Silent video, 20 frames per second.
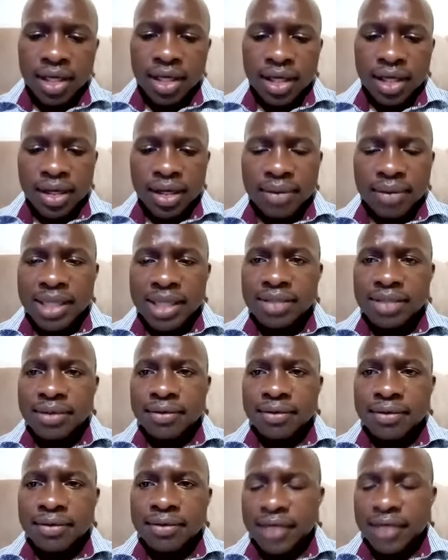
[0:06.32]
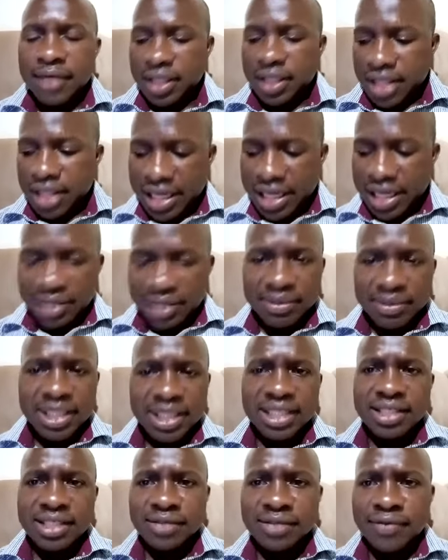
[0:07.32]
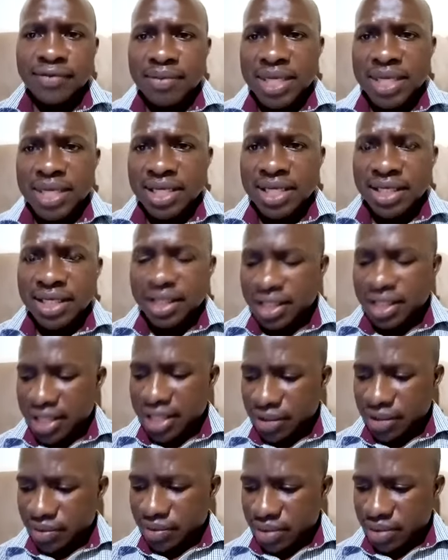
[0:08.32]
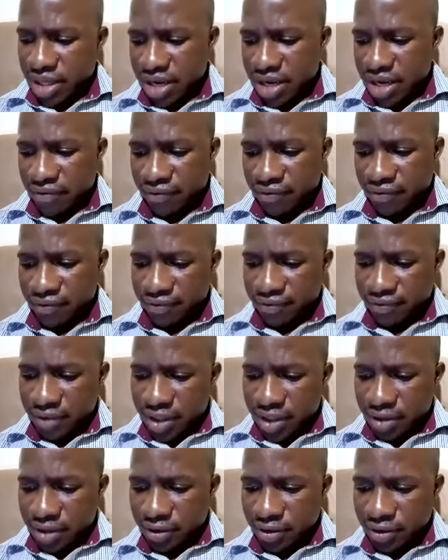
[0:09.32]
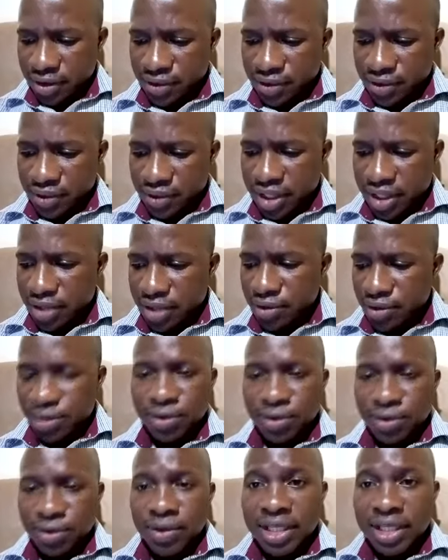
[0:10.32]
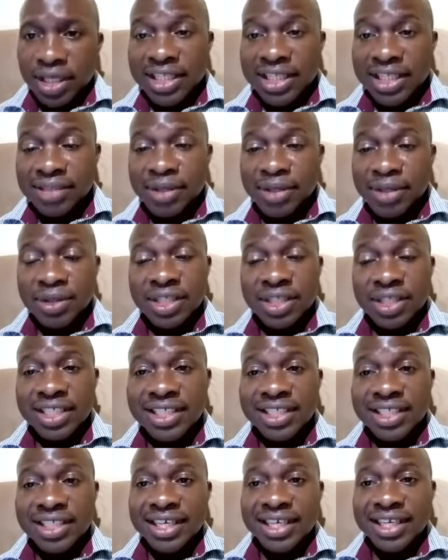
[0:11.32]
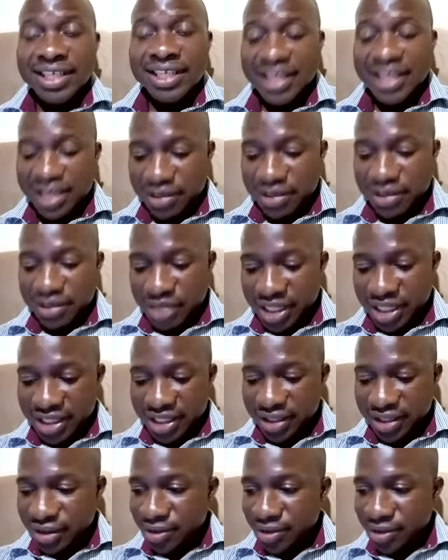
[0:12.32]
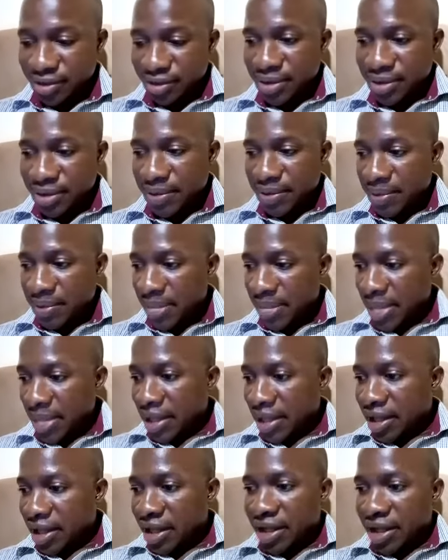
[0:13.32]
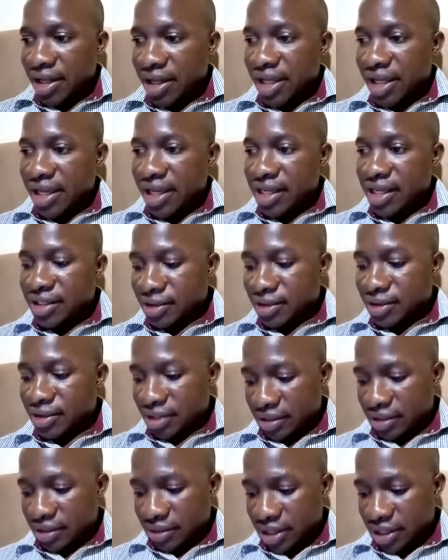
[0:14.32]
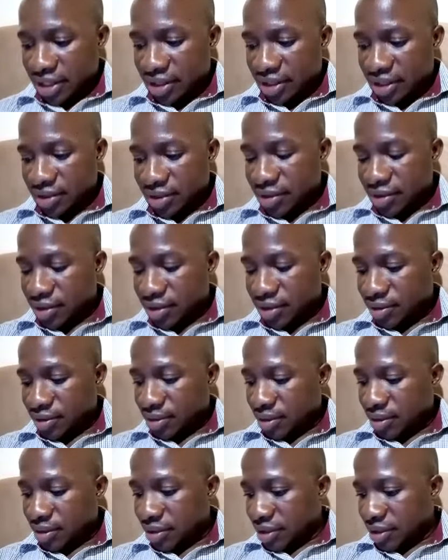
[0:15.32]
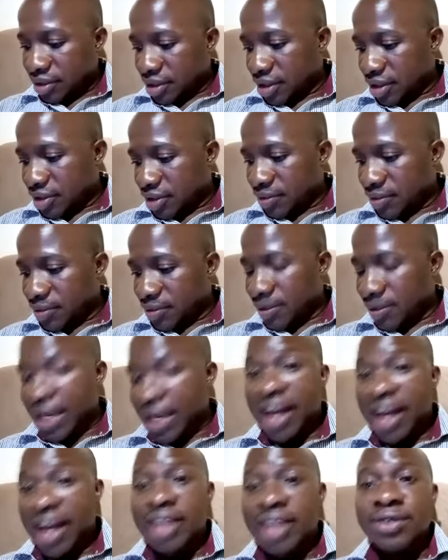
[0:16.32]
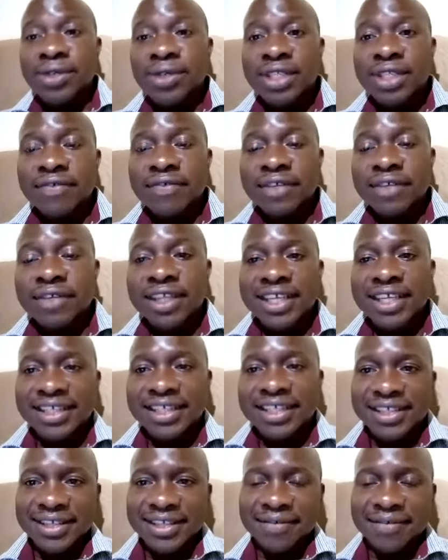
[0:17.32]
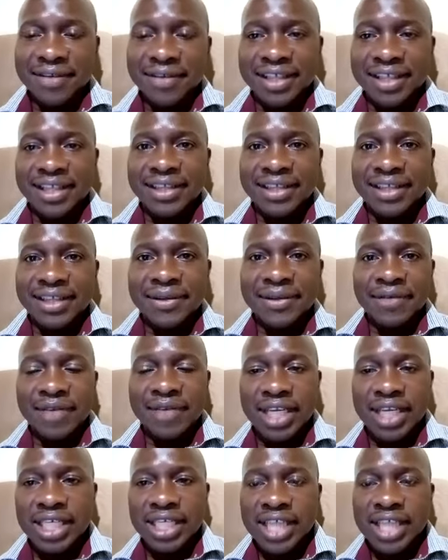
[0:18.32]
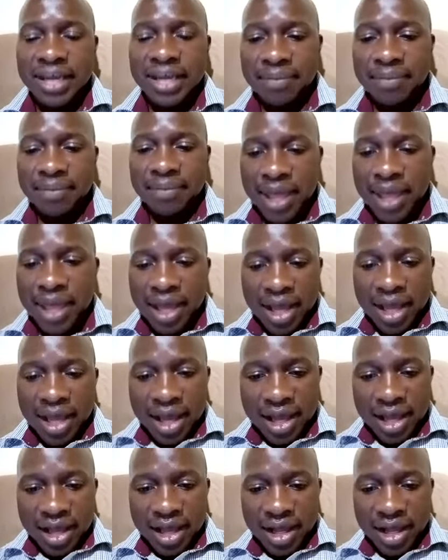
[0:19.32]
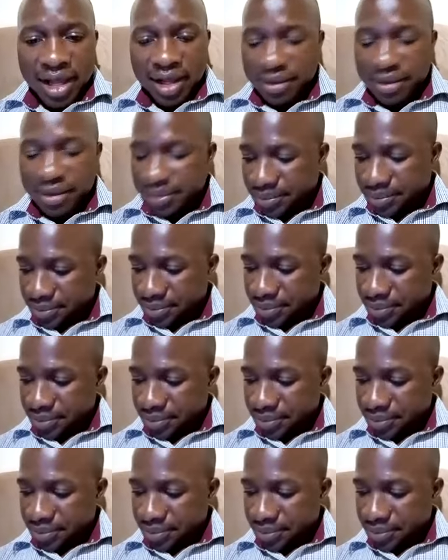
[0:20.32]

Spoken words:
maximum of 30 minutes for me. I think that would be enough so that we can also do other things, because this is a daily meeting. So it's not something that is going to, we can exhaust everything every other time. I